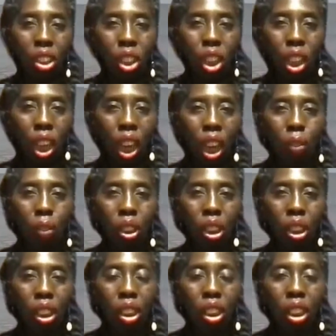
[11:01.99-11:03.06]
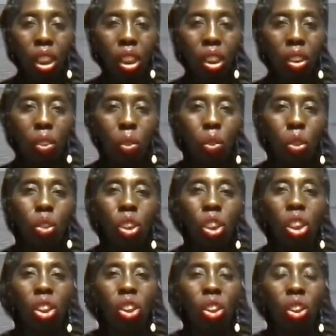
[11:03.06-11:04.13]
and I would continue on
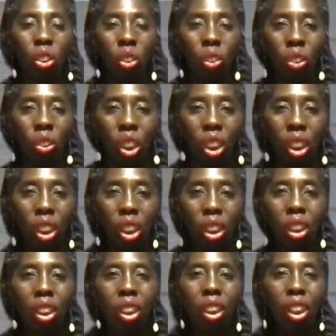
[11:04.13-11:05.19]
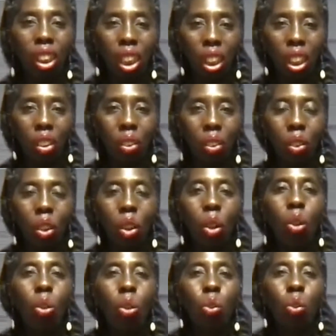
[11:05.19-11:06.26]
this journey together
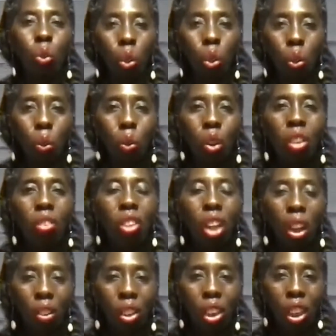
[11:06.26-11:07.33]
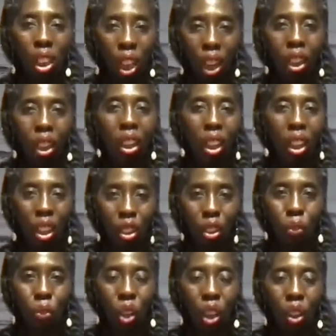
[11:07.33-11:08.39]
through South Carolina
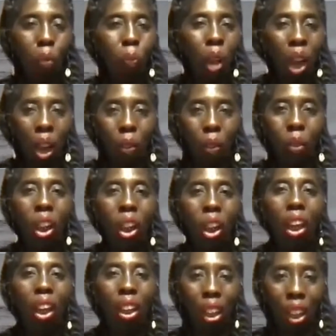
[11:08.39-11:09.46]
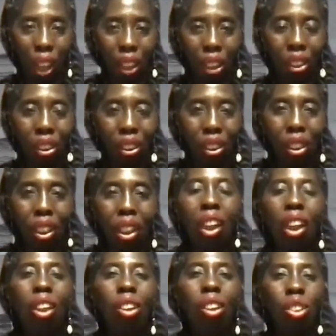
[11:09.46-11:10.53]
Interfaith Power and Light.
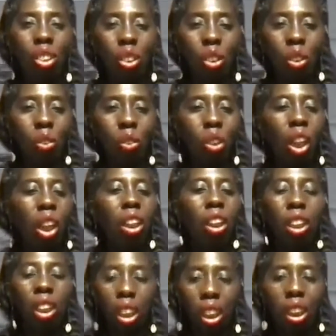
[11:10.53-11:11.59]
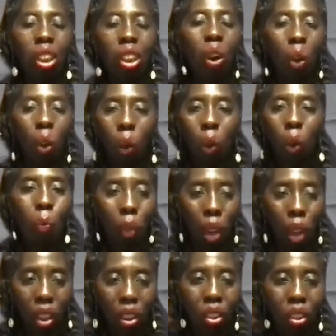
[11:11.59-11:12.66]
And so this whole
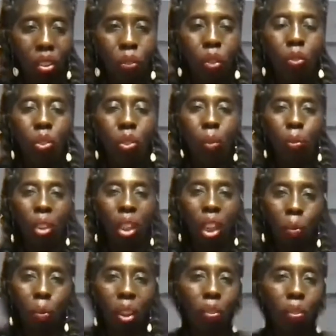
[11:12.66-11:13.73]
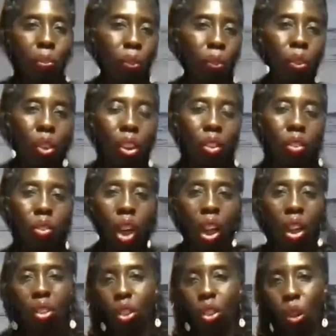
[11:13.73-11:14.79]
month, from September the 4th through
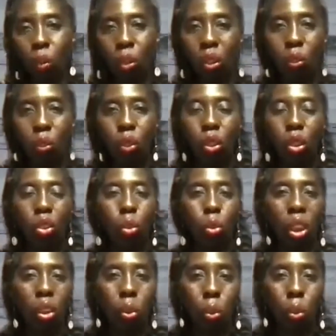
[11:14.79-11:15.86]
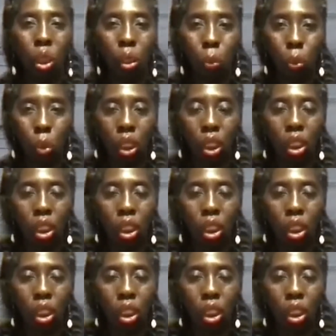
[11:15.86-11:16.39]
October the 4th, 2021,